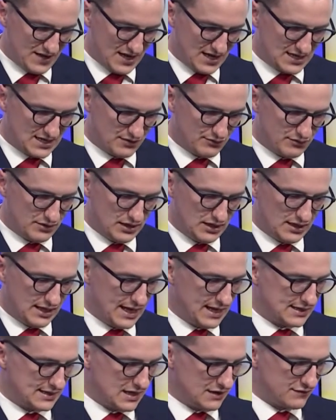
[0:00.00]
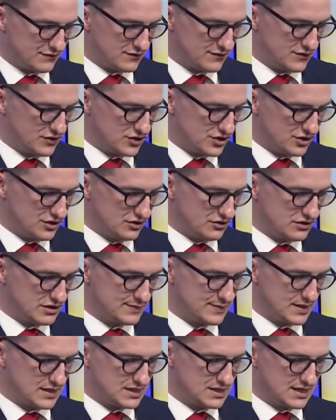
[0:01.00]
of that because I really like that for future
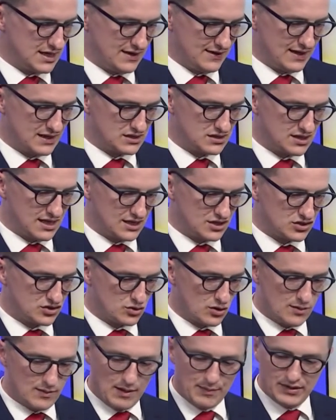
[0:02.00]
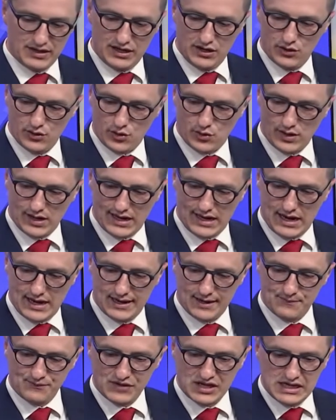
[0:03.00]
use. But that's that storm up in Iroquois
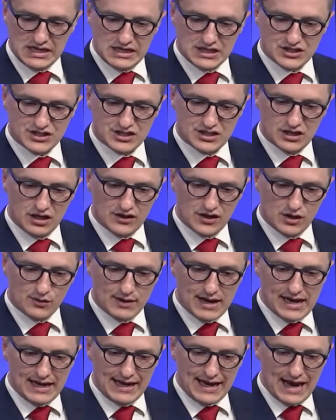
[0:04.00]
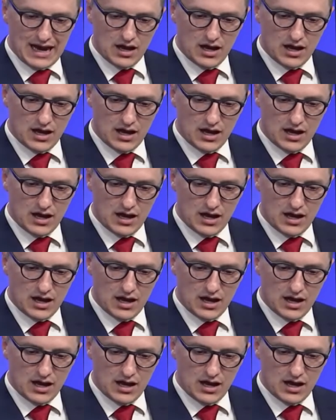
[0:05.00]
County. Still, though, right